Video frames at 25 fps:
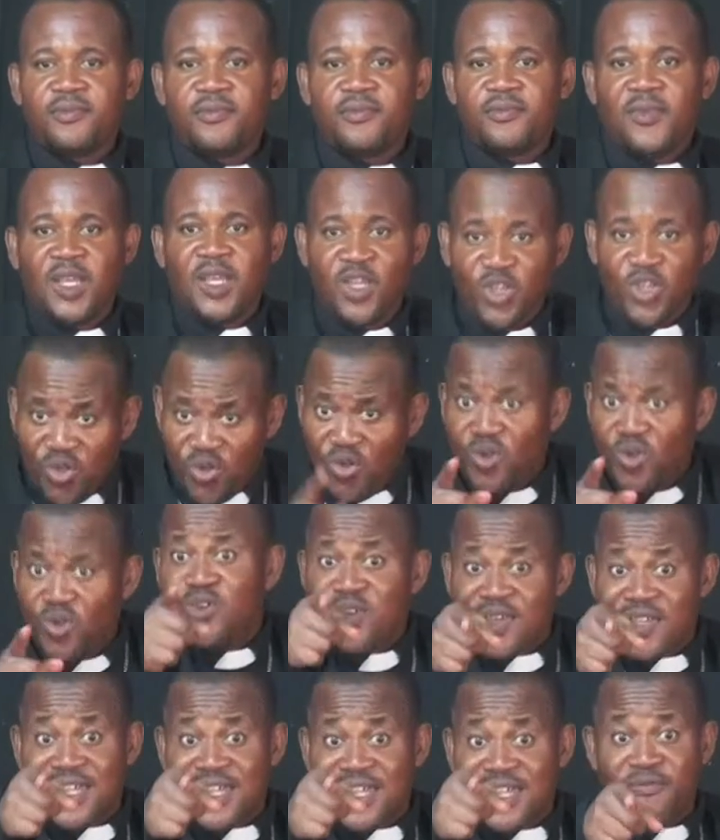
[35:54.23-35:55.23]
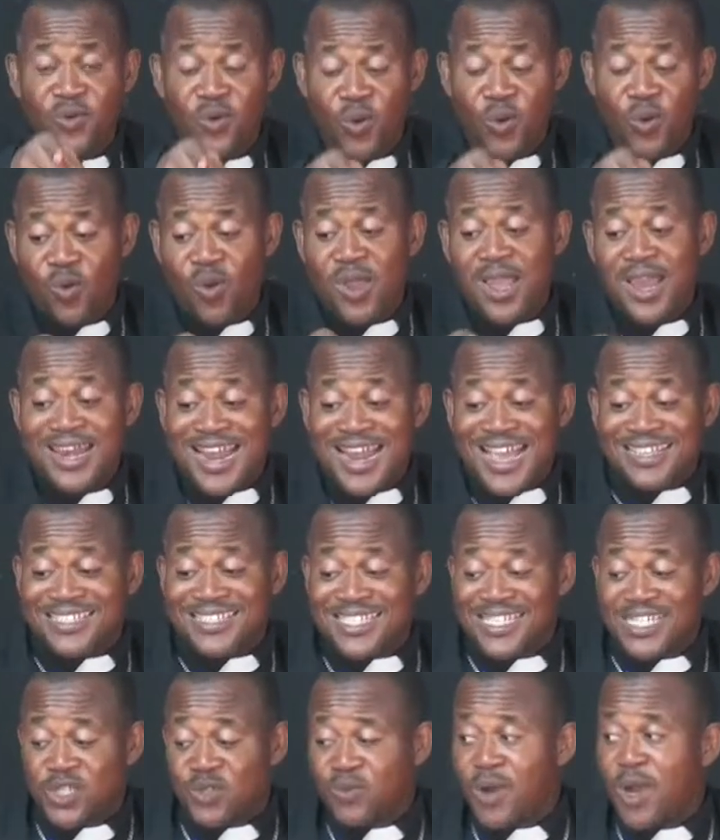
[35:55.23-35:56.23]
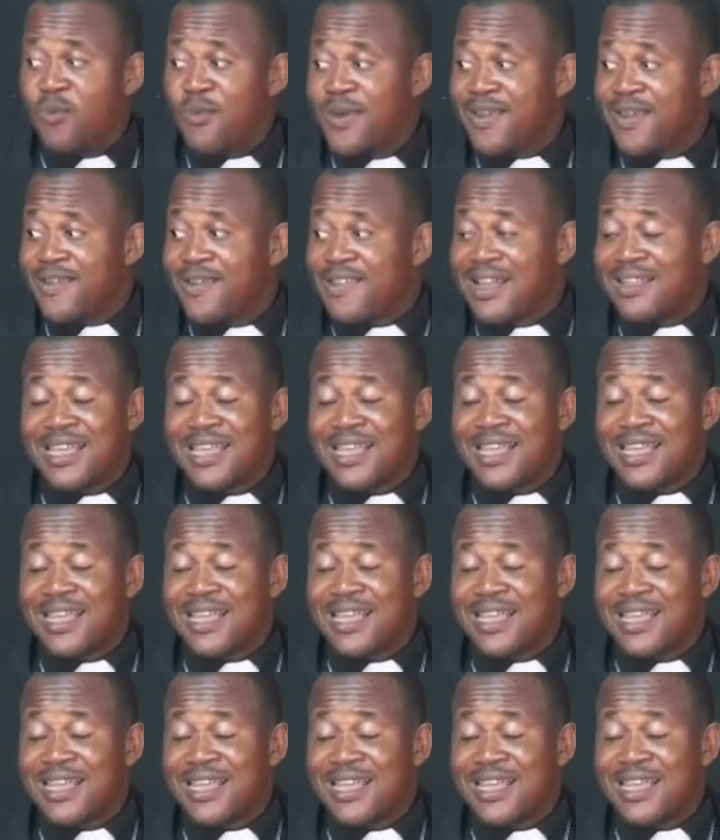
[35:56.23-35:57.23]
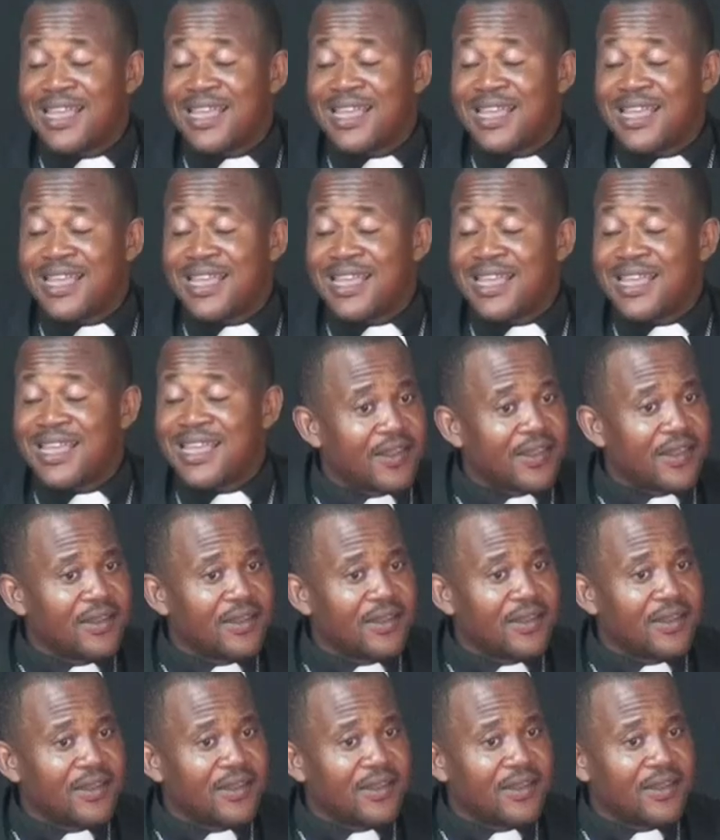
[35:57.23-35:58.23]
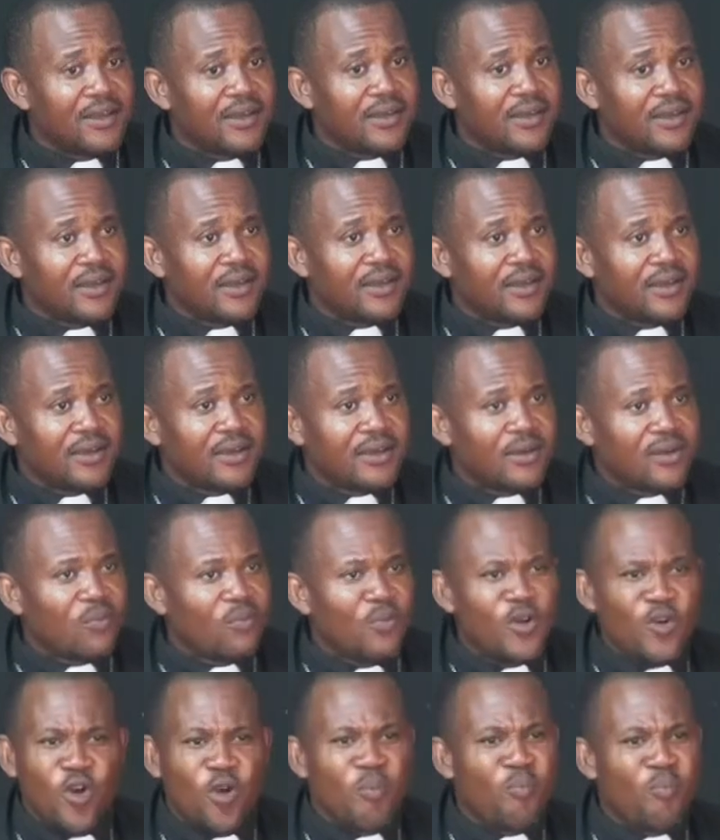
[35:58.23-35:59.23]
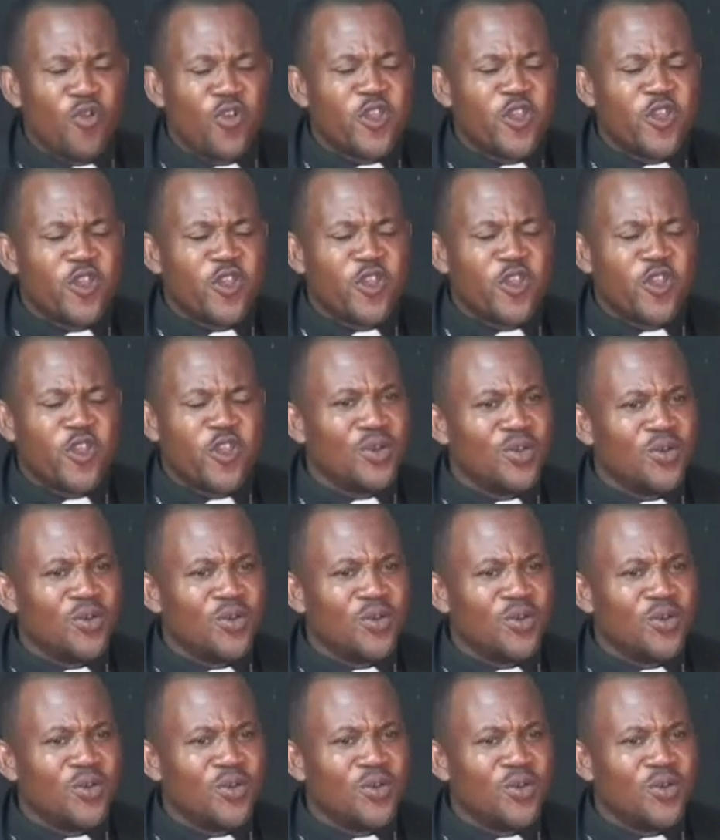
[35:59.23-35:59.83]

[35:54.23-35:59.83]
You yourself know that since when we started God's House project, we don't put body on you